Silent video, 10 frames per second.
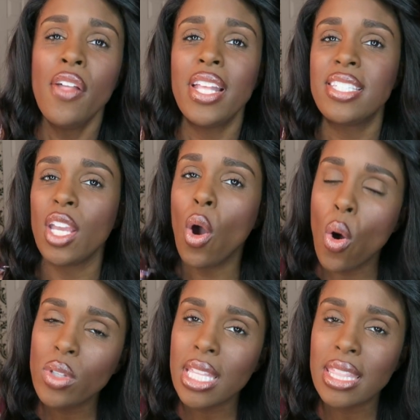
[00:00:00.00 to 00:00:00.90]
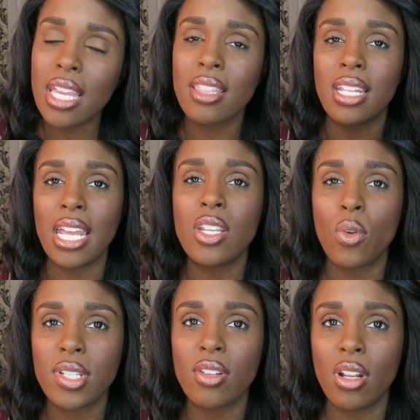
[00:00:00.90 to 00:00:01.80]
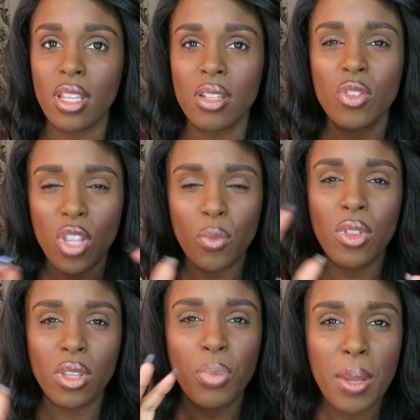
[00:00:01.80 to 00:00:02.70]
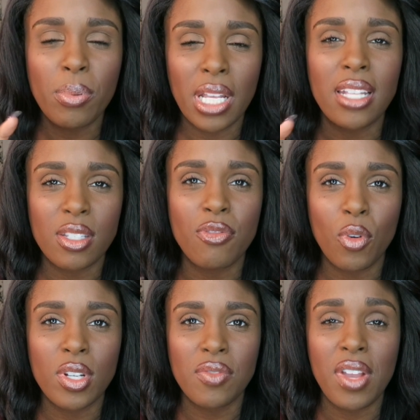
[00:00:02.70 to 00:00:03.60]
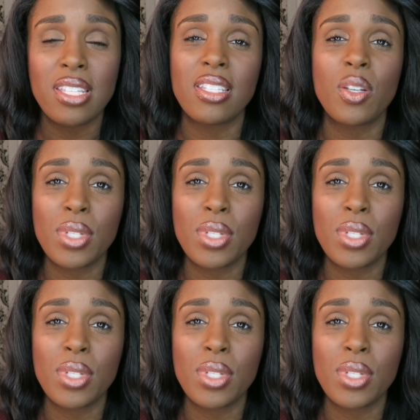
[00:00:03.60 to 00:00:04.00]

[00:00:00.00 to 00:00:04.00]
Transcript: That's the only thing that I noticed on the, the, the people at Sephora's faces.